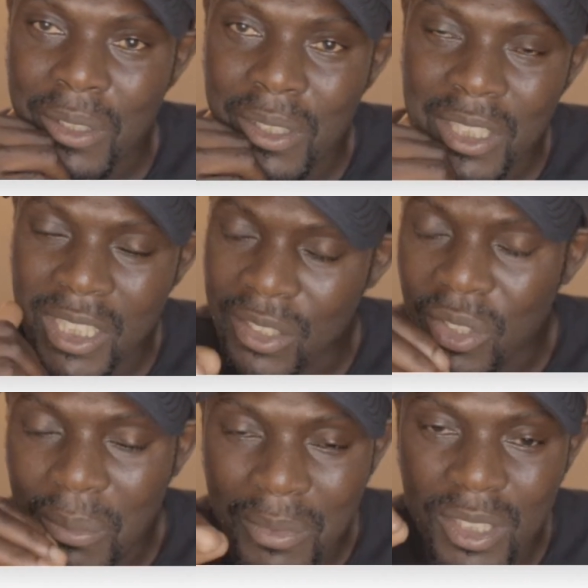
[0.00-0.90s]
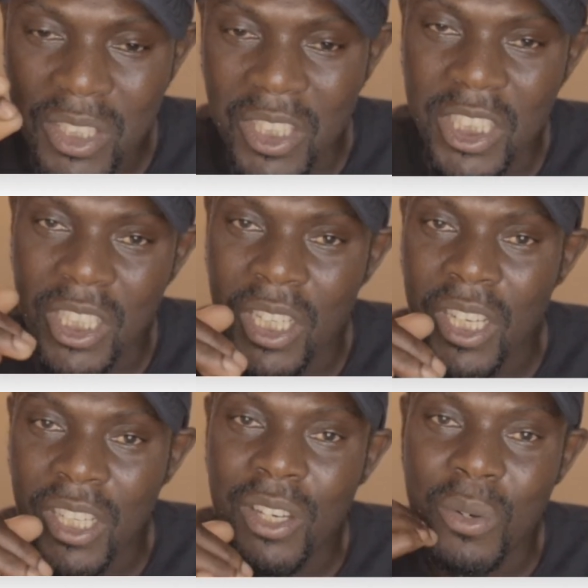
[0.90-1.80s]
did some research.
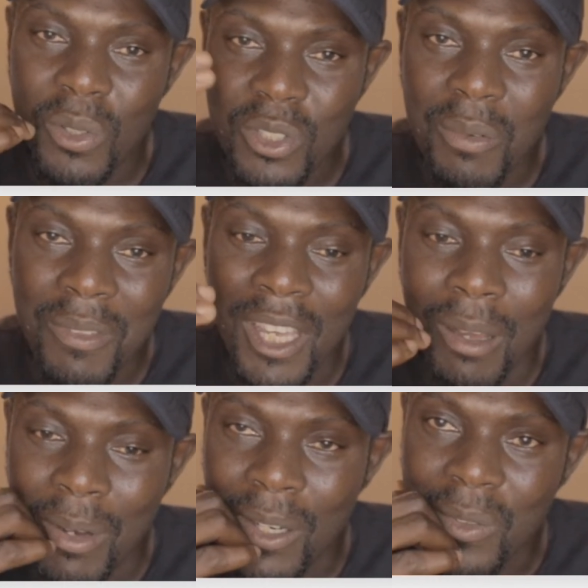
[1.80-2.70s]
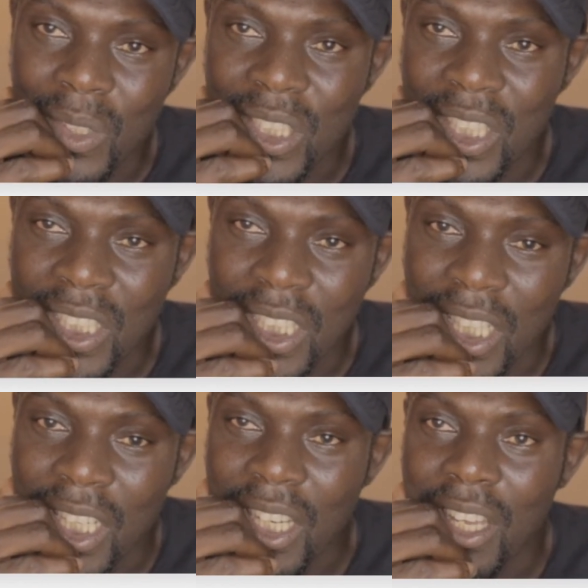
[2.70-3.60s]
They know something about research.
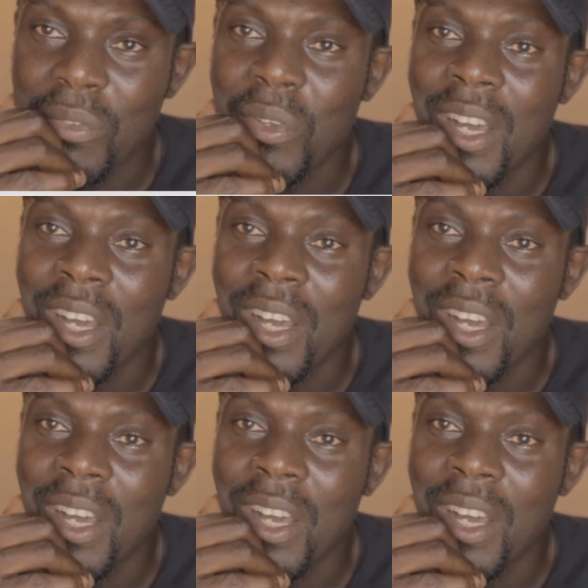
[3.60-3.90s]
If you have